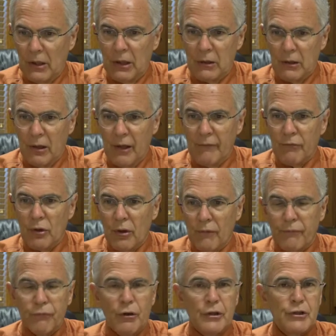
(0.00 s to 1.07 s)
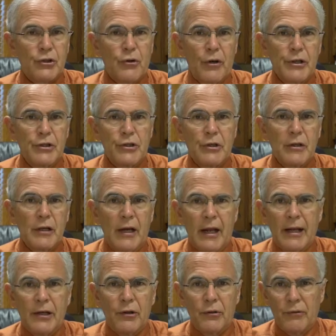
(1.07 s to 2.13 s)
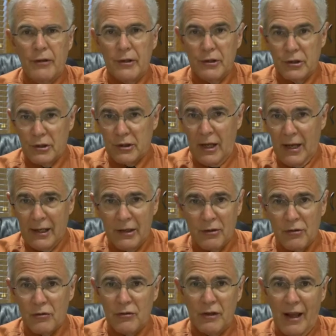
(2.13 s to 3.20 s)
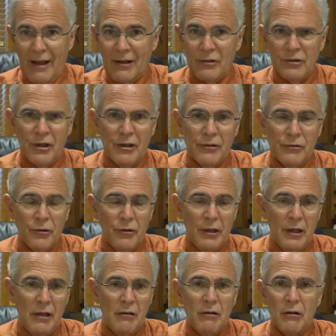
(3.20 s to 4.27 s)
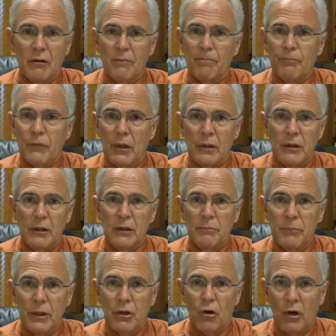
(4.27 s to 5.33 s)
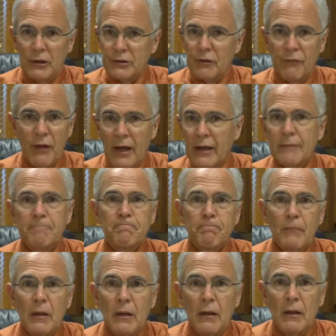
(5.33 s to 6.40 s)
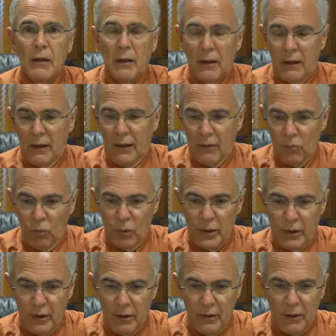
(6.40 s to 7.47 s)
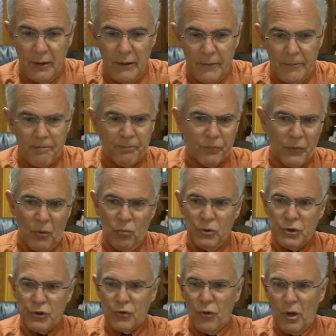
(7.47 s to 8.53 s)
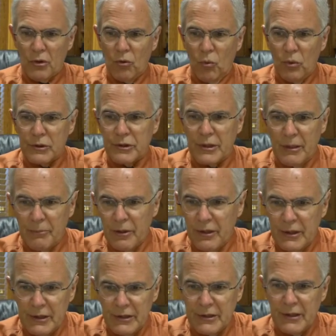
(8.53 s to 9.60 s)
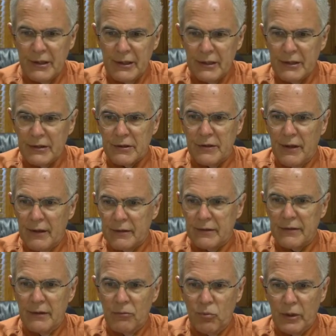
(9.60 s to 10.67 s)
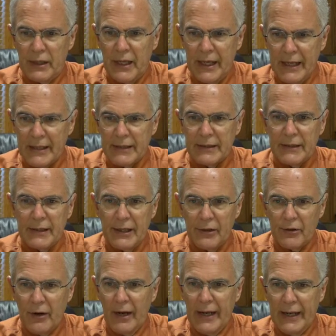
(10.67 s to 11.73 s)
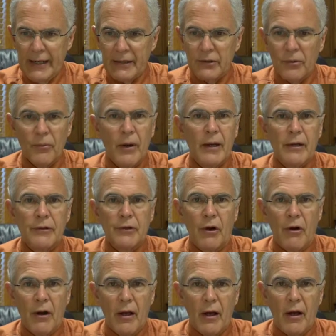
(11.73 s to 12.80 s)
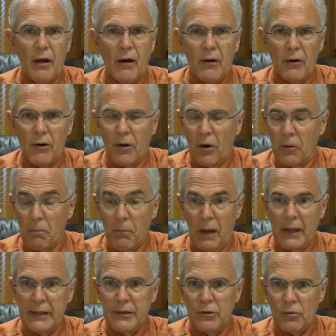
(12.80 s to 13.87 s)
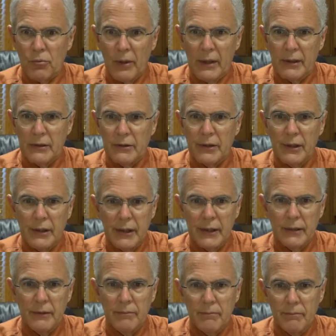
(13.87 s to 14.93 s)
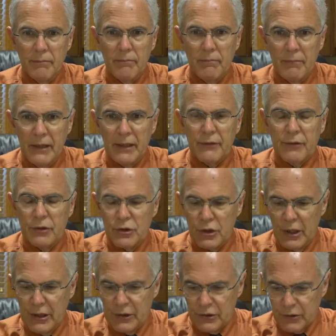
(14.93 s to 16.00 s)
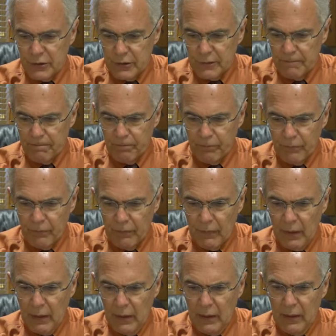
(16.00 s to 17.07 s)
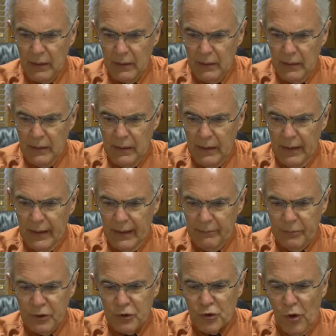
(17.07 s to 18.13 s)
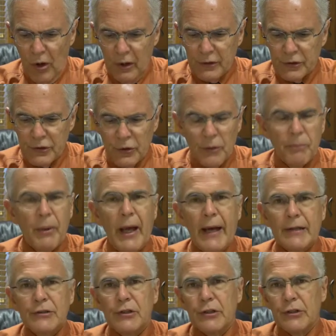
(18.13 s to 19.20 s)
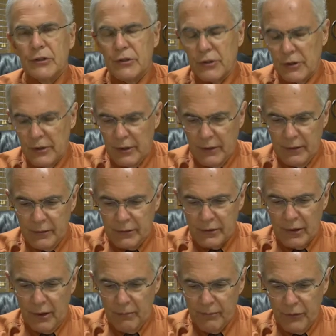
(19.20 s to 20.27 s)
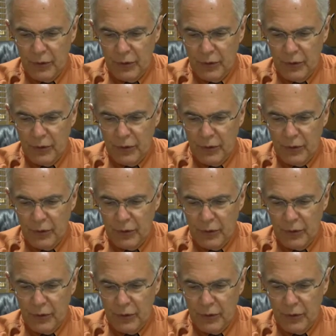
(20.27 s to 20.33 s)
a level of frustration and anger that just hangs down underneath uh, because of that. And we, we struggle with some of these things that uh, we can't get our hand around, our, our, our mind around, and make the changes. And I've been drawn to a passage, uh, Psalm